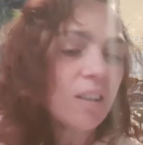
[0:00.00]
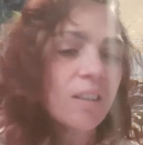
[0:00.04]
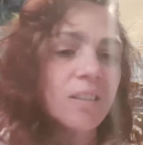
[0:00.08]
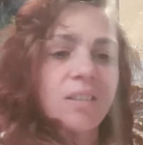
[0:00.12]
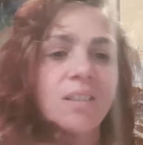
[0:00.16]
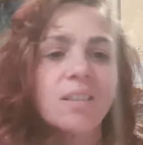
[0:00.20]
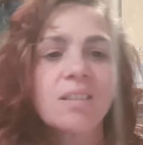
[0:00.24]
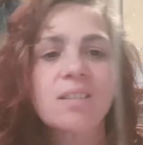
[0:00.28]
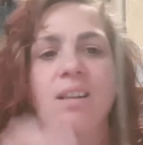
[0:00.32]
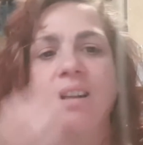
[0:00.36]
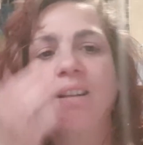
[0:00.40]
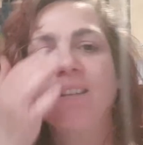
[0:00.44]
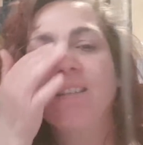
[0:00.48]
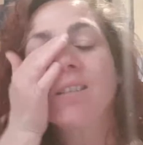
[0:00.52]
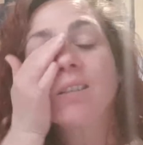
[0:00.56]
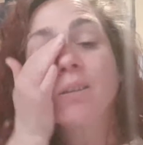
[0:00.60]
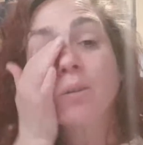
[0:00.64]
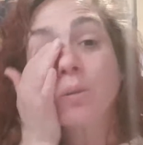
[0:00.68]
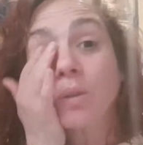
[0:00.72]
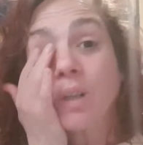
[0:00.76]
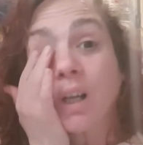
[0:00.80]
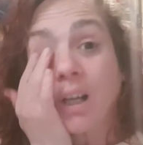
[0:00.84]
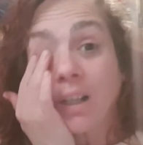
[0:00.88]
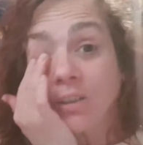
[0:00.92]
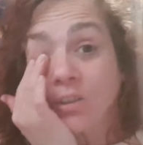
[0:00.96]
just like this little
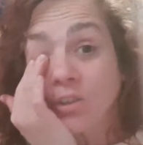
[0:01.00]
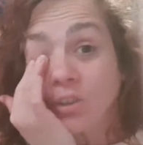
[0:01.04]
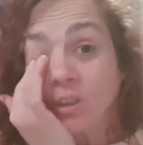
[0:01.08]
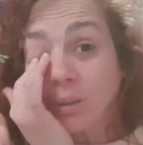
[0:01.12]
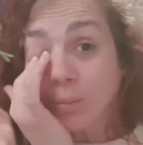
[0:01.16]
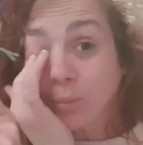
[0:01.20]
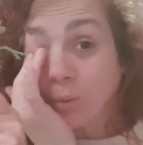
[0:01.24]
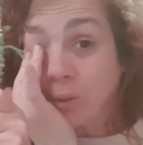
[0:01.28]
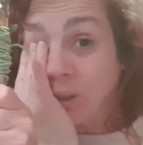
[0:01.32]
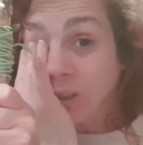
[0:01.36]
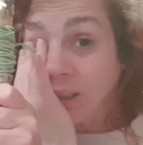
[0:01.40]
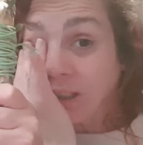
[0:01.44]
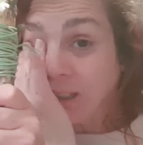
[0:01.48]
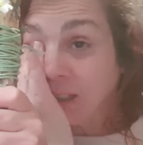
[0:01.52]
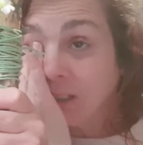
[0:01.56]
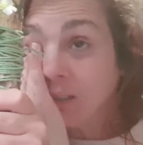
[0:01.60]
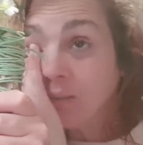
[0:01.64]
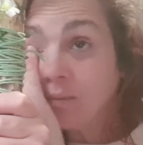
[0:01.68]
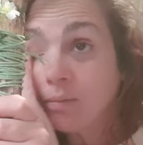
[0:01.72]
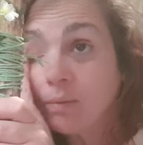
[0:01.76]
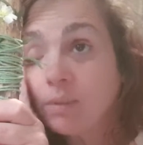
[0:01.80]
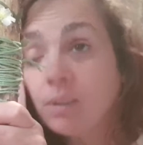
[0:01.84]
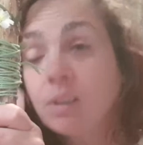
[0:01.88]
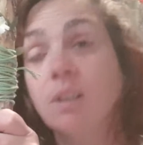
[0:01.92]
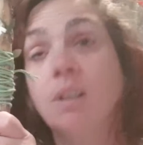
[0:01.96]
country boy,
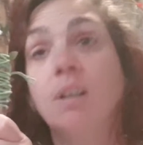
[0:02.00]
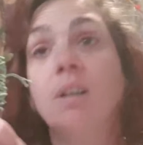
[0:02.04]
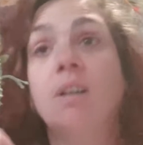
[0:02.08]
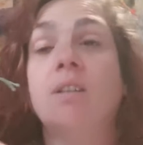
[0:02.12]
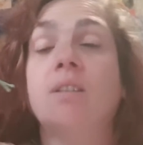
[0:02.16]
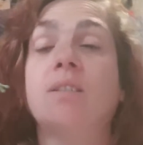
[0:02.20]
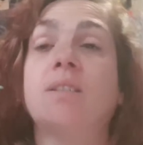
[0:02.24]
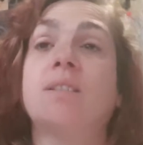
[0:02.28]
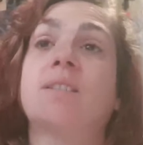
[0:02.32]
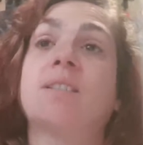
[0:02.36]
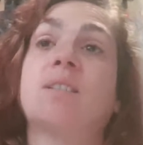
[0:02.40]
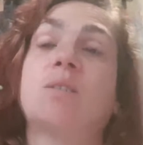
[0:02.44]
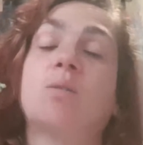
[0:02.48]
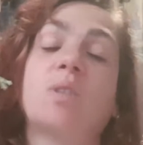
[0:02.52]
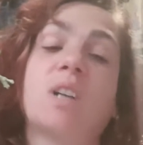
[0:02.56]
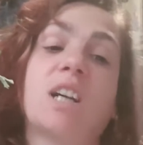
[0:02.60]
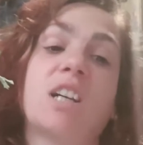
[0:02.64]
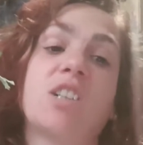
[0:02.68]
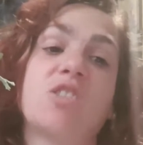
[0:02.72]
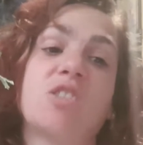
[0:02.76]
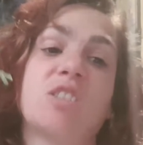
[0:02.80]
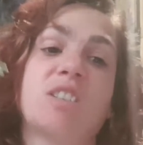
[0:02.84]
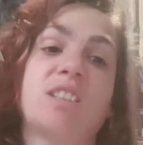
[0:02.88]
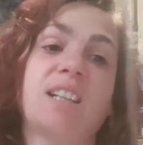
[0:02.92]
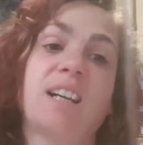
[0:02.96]
this little
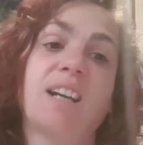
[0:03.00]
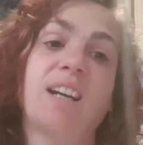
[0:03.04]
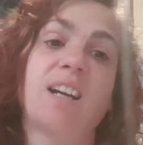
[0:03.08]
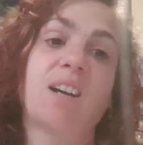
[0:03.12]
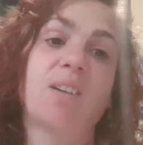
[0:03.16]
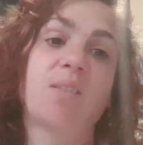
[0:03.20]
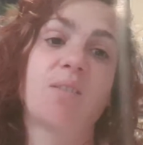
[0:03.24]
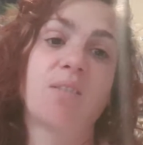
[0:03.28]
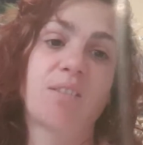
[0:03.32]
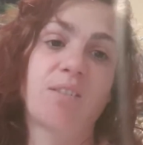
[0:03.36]
country town,